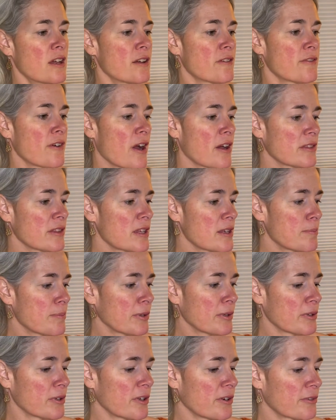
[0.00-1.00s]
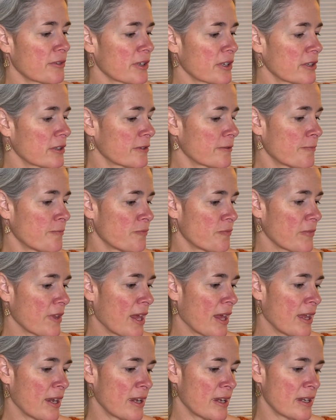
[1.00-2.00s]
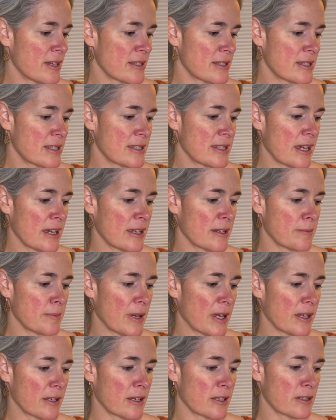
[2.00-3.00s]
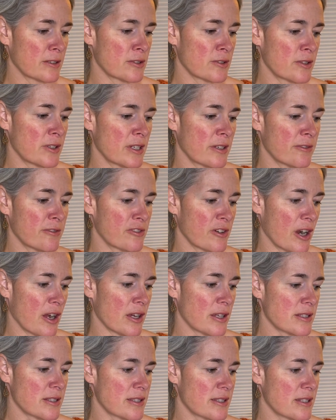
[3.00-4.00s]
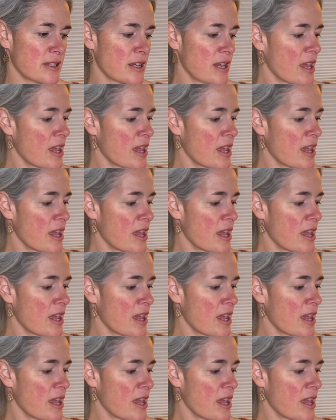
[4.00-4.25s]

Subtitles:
Pullover, and it is designed by Catrina Frost.